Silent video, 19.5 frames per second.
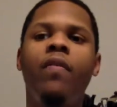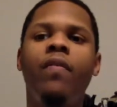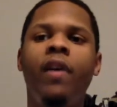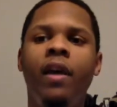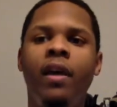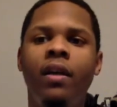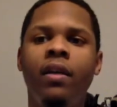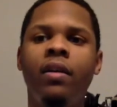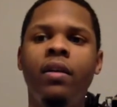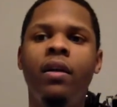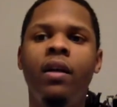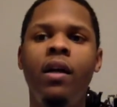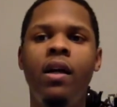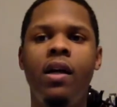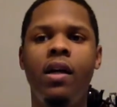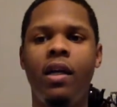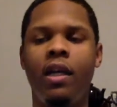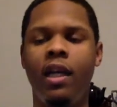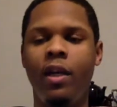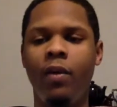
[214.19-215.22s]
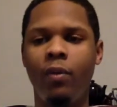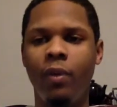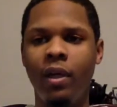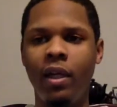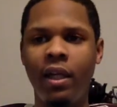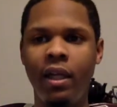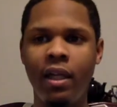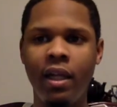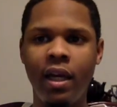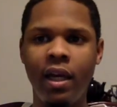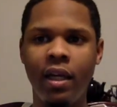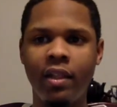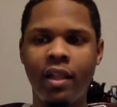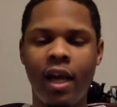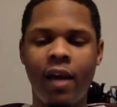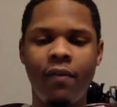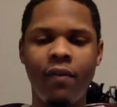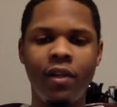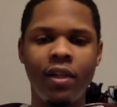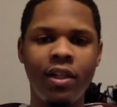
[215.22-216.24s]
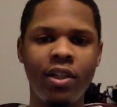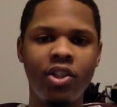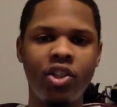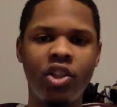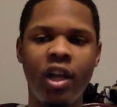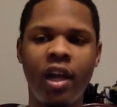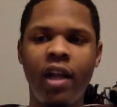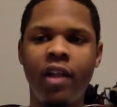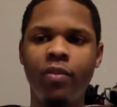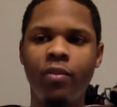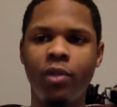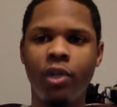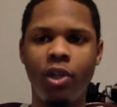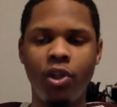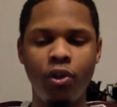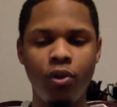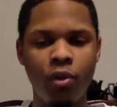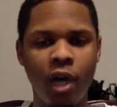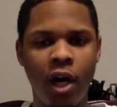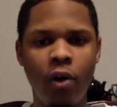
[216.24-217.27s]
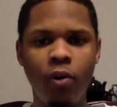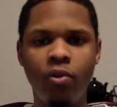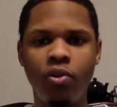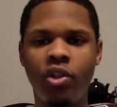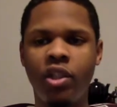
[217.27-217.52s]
And he really does have a good chance with a new coach.